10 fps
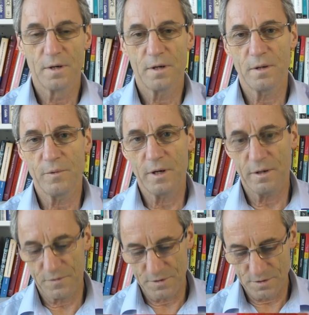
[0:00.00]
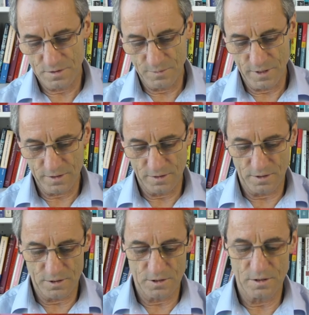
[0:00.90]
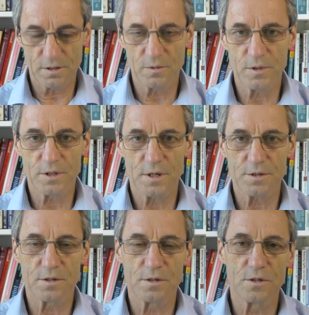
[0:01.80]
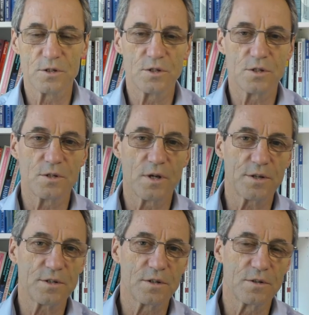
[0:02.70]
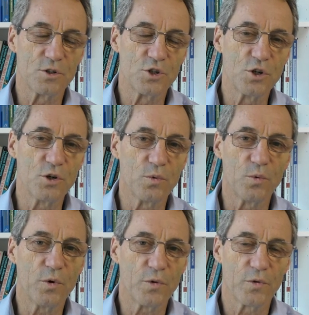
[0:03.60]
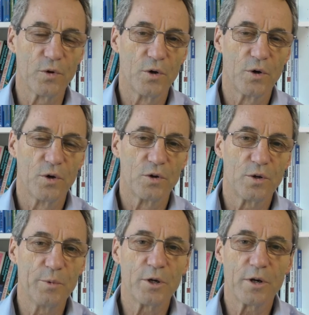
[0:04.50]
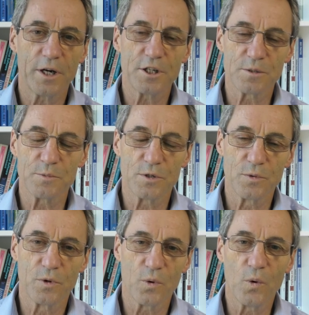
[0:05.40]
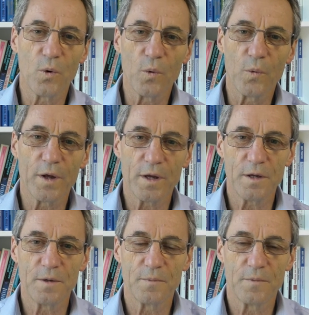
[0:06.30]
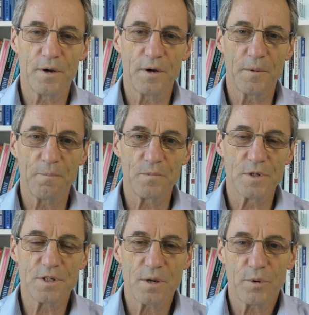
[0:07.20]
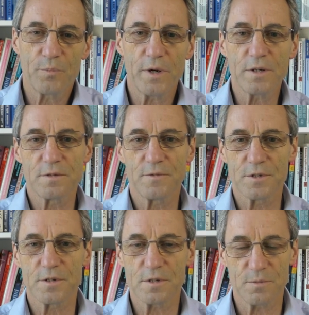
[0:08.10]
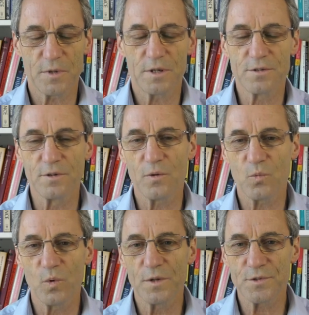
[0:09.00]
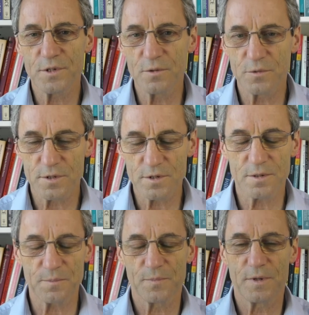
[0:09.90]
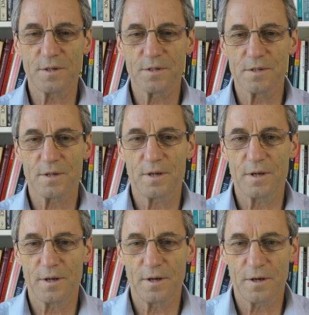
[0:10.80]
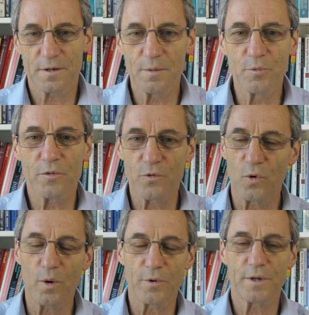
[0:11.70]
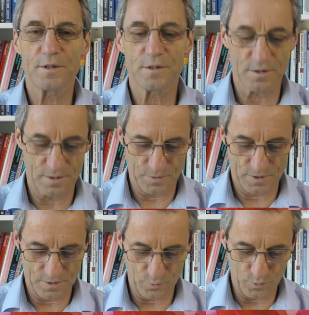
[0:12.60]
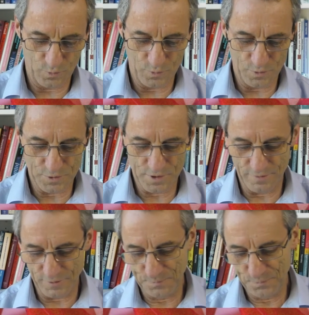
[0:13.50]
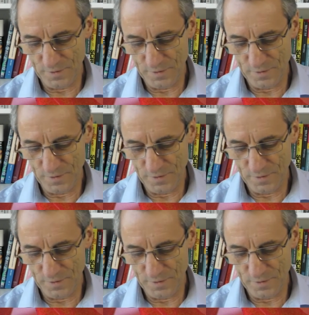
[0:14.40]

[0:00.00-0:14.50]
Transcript: And then we have the system architecture, which has to deal with communication between all the separate parts of the system. It's not one single system. It's a number of cooperating systems, as we'll discover.